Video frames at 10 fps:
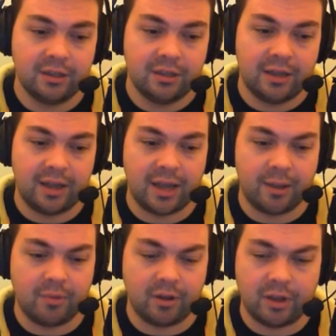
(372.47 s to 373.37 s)

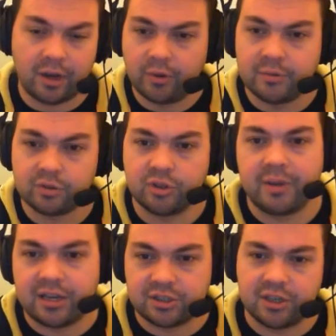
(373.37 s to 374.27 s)
I know he was on the
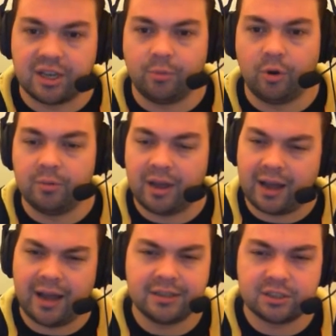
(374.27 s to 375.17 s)
bench and he came on.
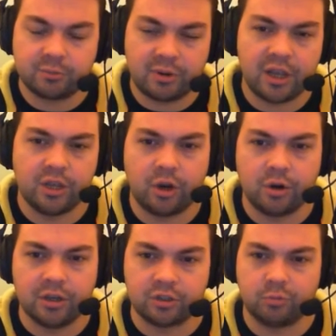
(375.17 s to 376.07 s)
Hahn's pretty
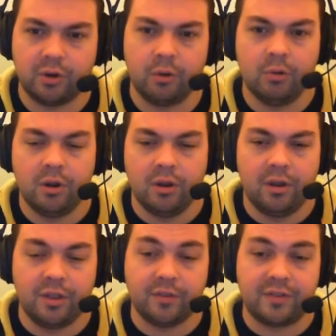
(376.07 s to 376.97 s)
young as well.
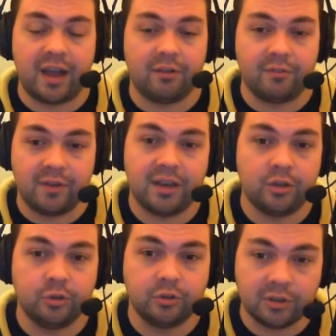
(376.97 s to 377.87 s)
They've got a very
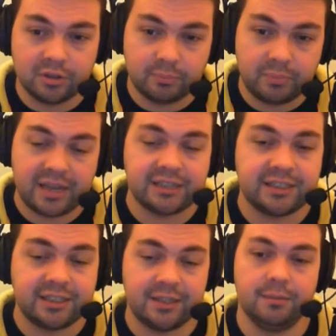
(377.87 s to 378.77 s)
good
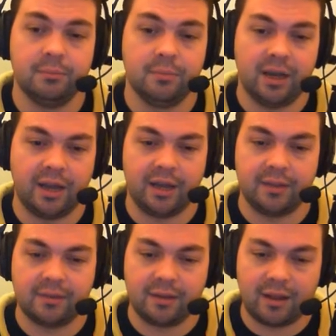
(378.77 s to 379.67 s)
pacey team,
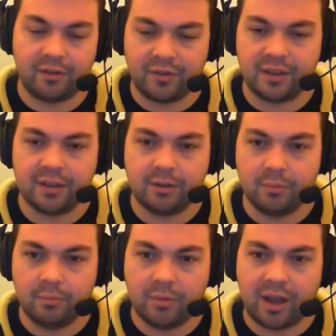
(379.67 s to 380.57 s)
and I think
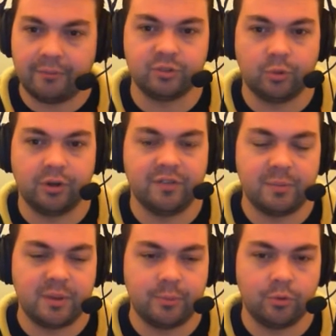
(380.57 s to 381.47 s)
I was one of the
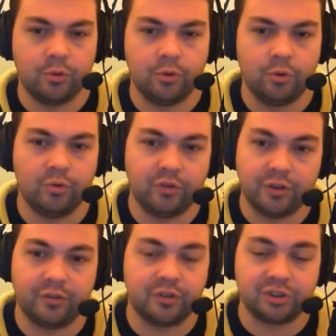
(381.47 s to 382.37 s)
people who for
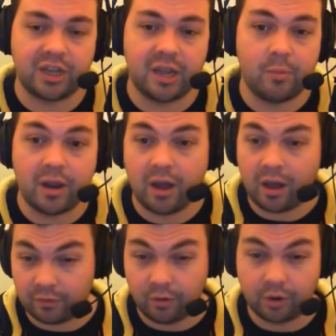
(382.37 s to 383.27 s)
the first game went,
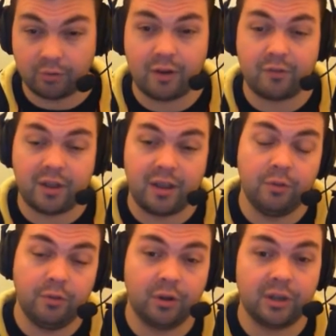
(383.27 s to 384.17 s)
they've not got Raphael,
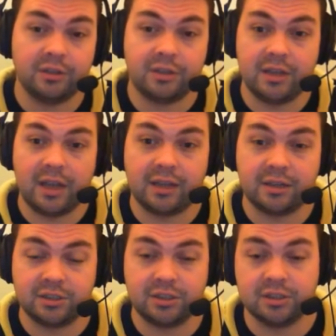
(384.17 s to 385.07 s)
they've not got
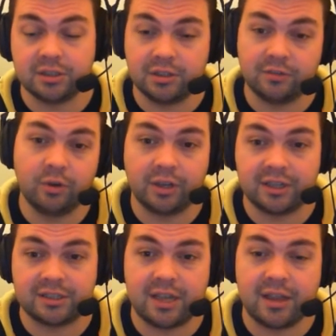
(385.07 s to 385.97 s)
Christiansen, they've not got
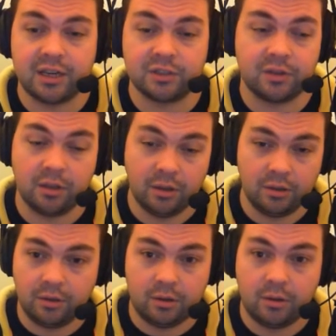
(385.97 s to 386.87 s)
this, that and the next thing.
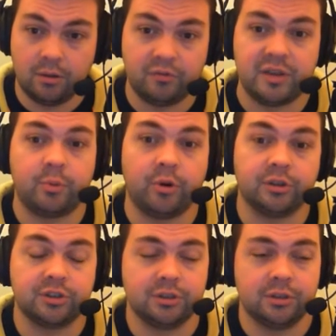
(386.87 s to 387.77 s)
3 points.